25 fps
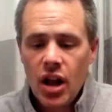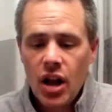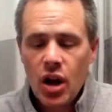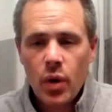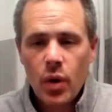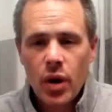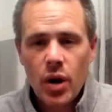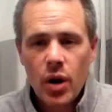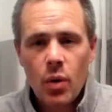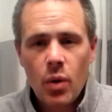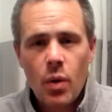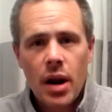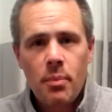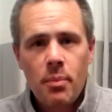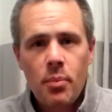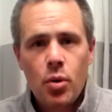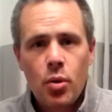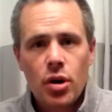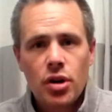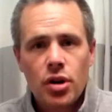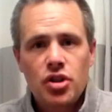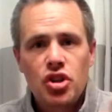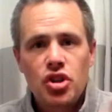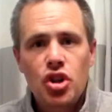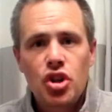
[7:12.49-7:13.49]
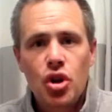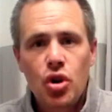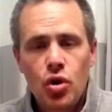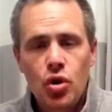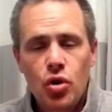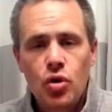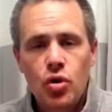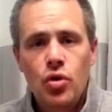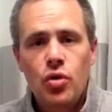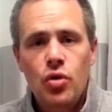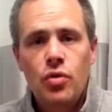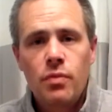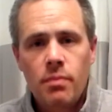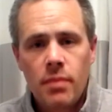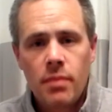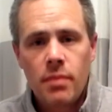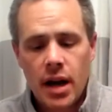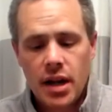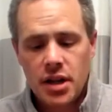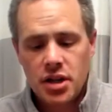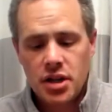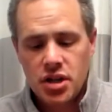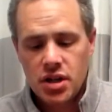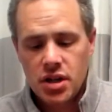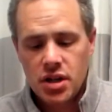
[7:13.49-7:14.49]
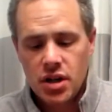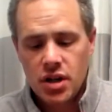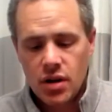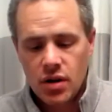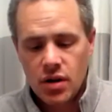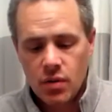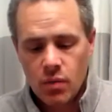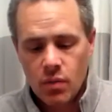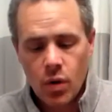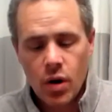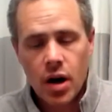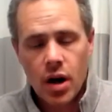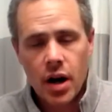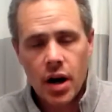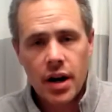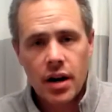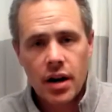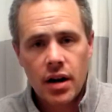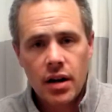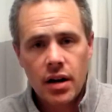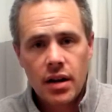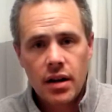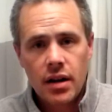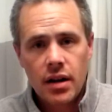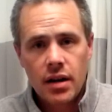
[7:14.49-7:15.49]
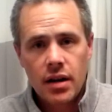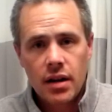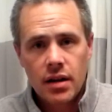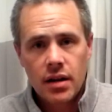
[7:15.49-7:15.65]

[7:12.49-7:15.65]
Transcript: We don't want to pour too much water